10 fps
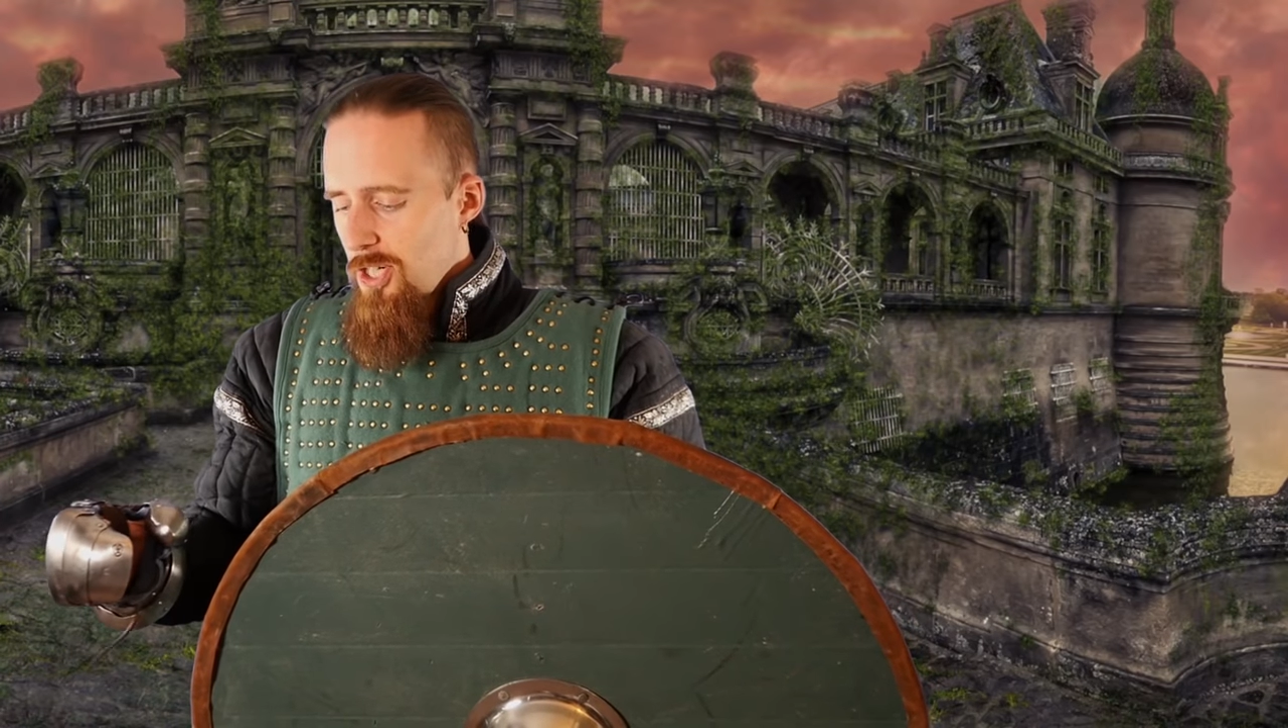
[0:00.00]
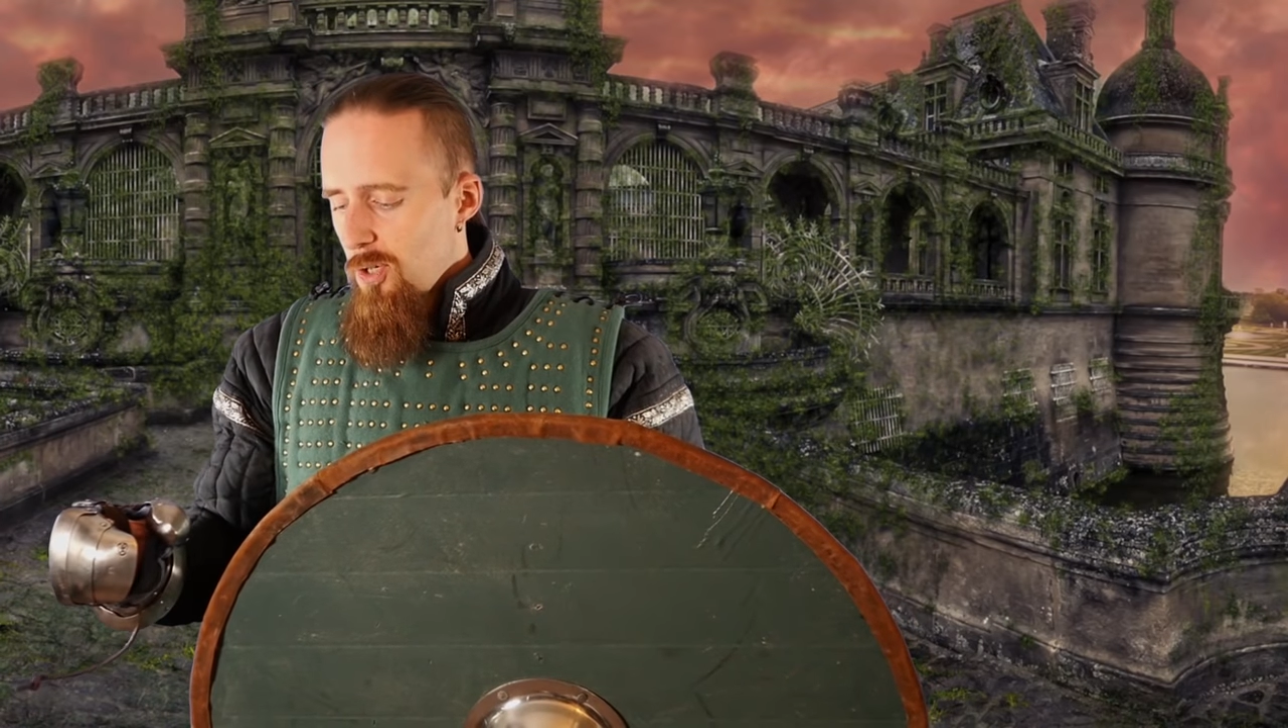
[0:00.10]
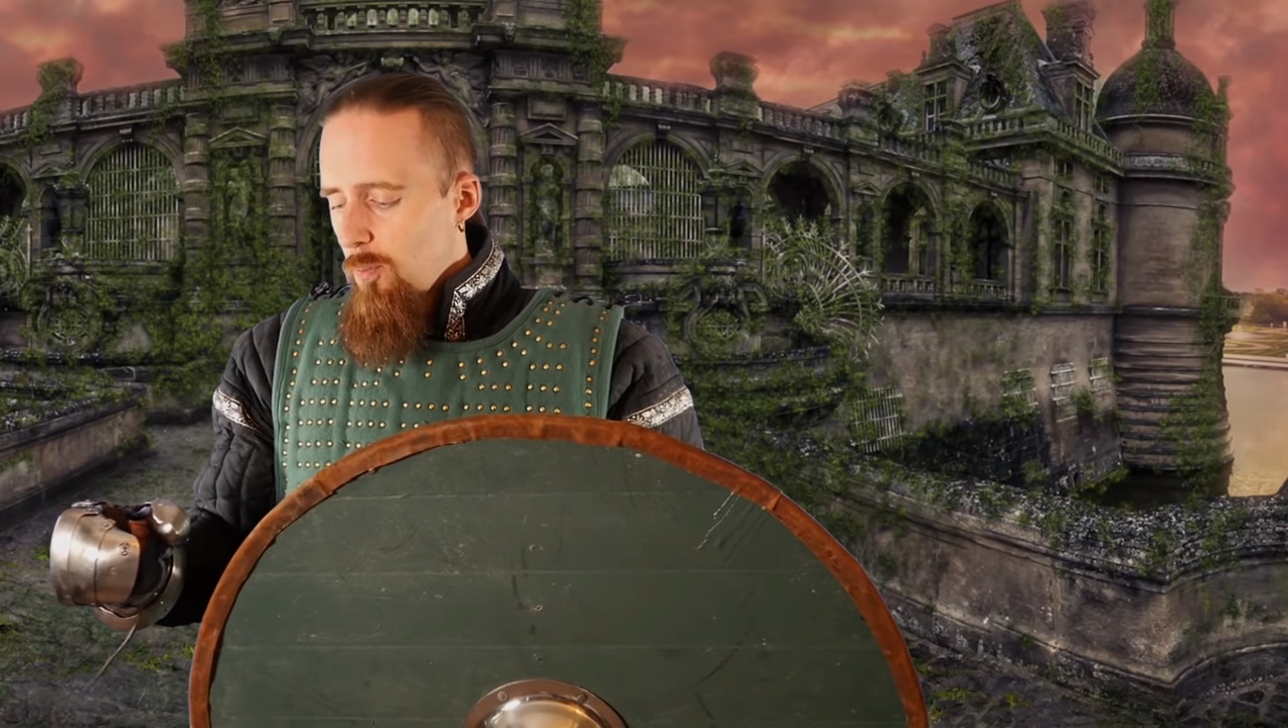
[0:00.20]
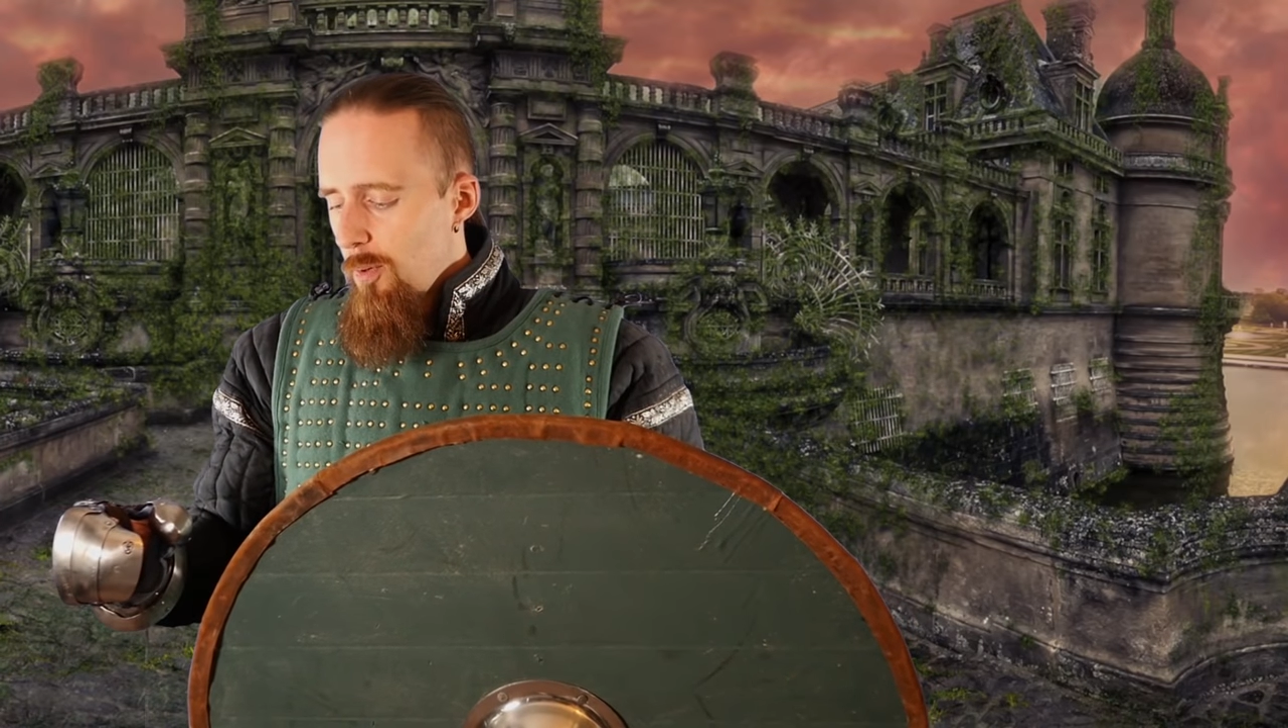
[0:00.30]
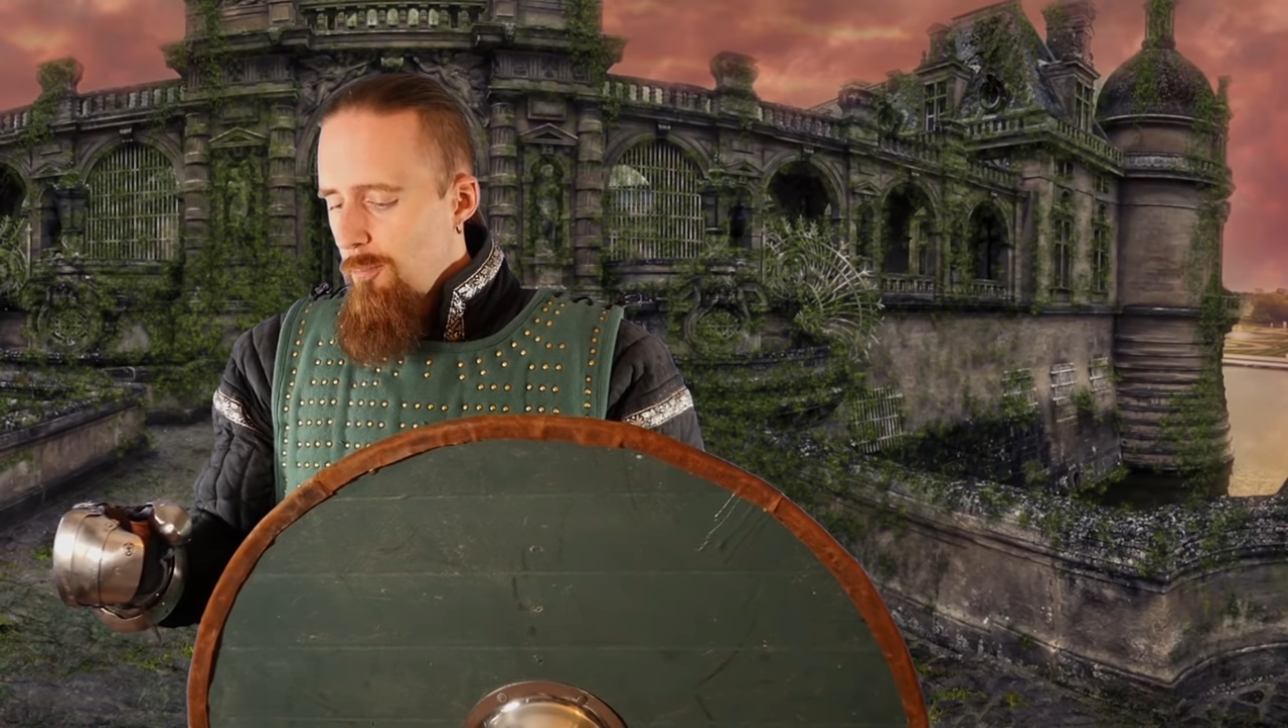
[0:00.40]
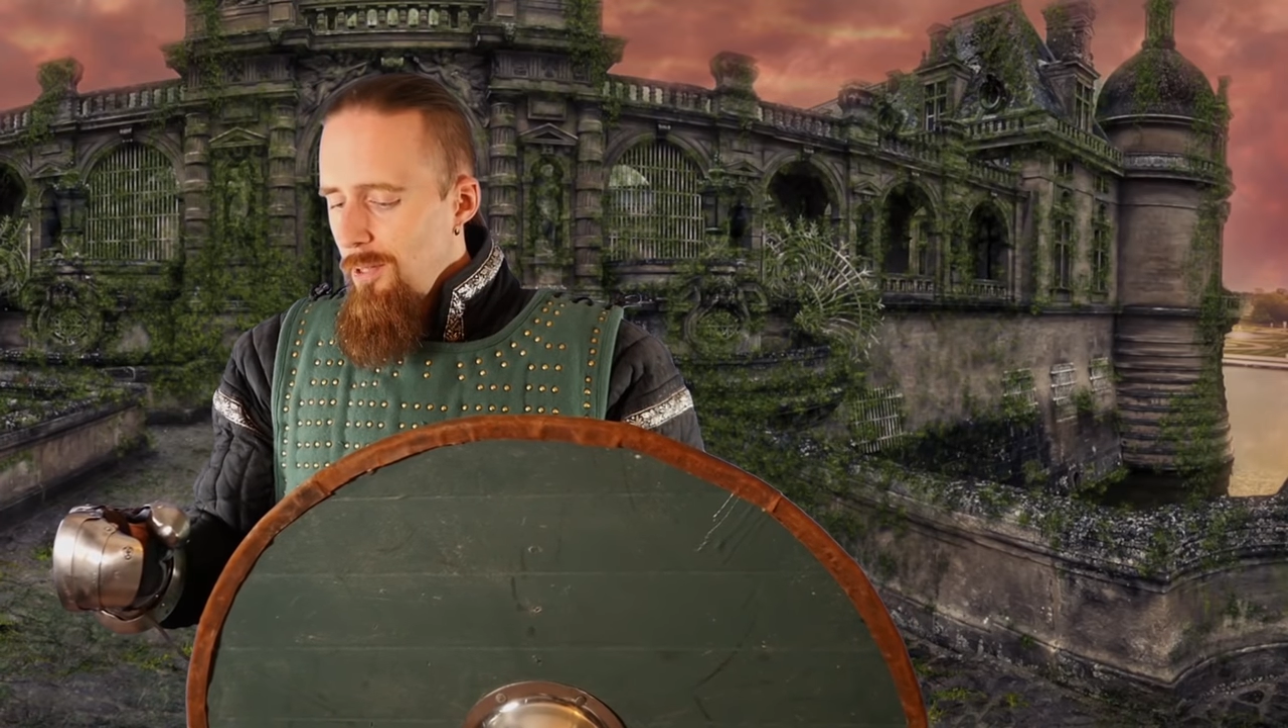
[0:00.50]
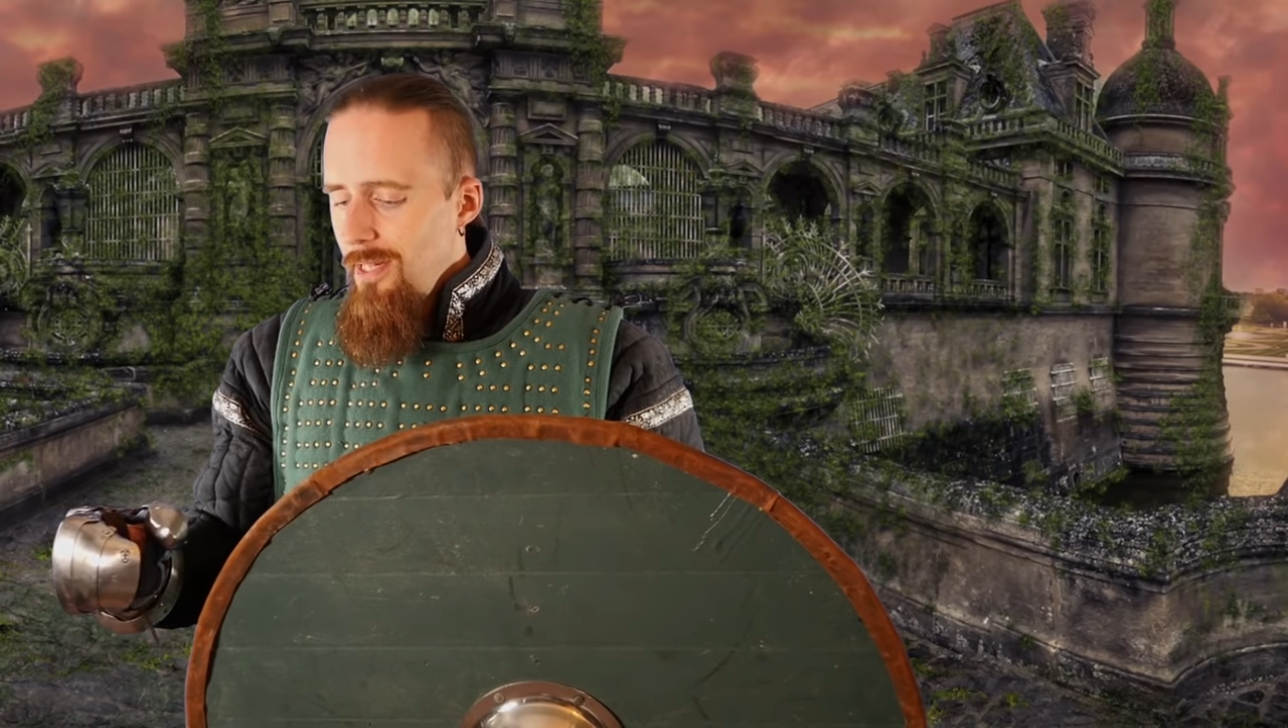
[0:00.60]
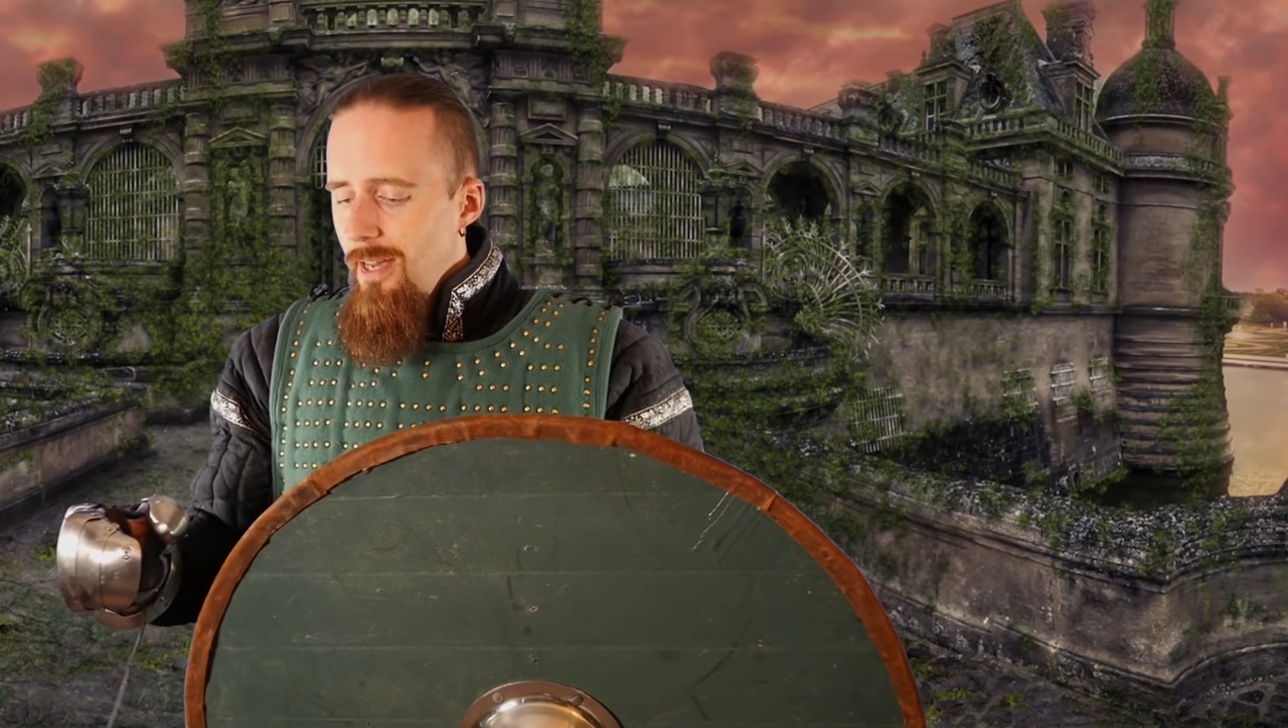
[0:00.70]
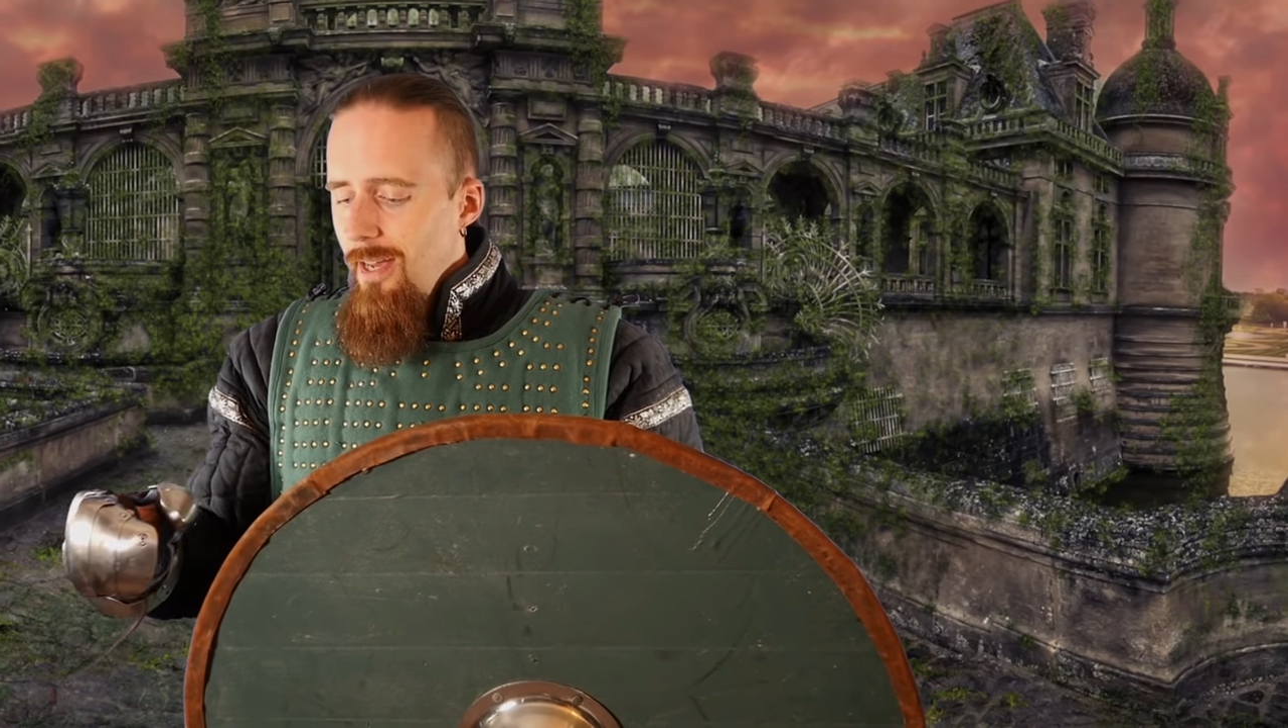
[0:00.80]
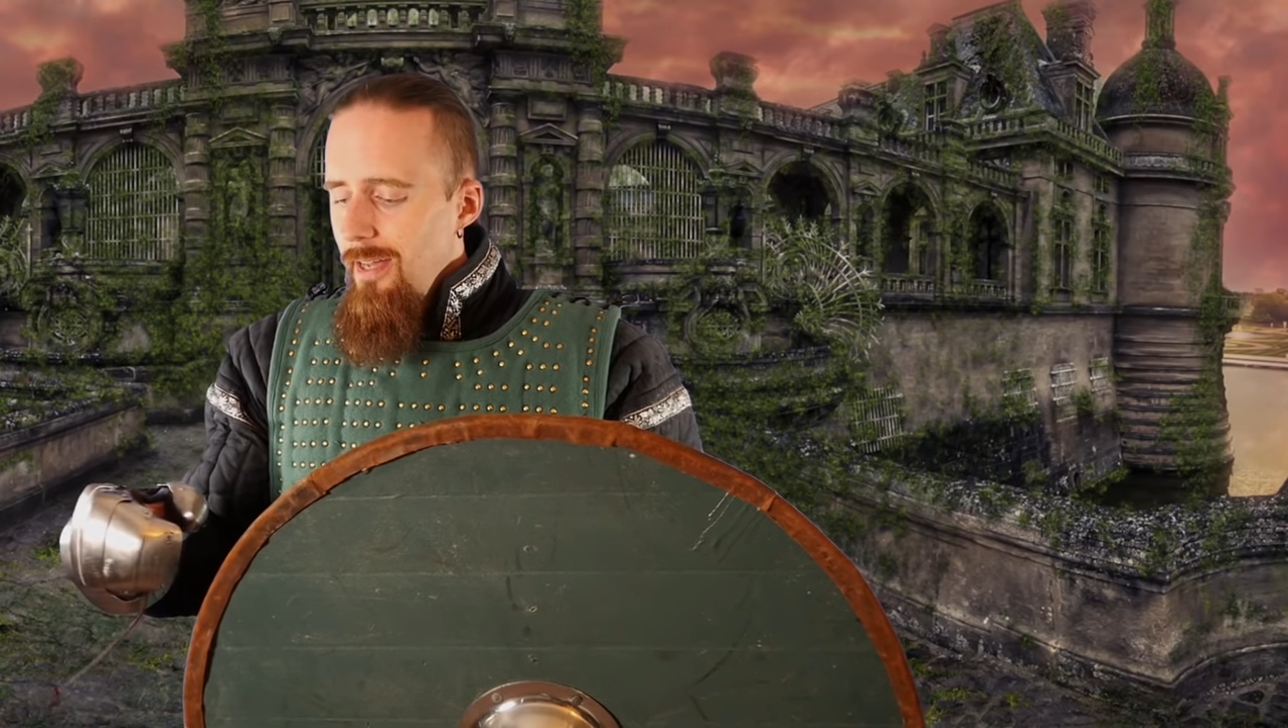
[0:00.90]
here would
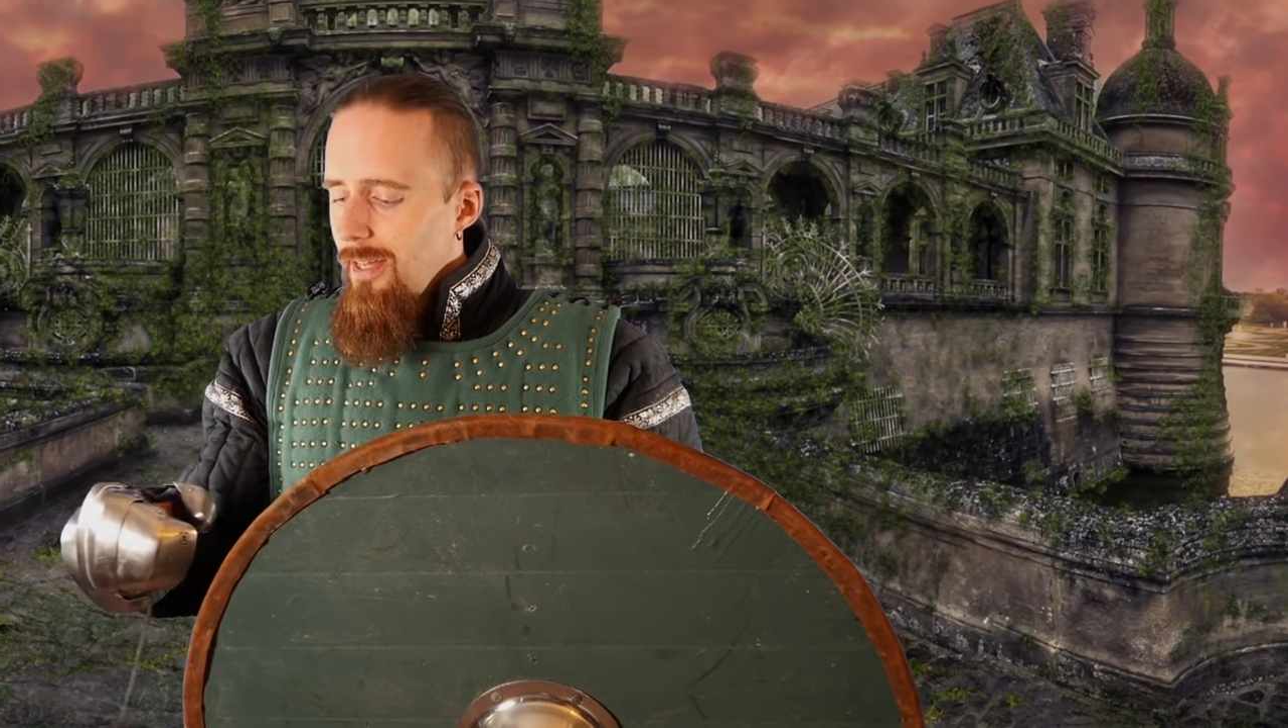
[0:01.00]
be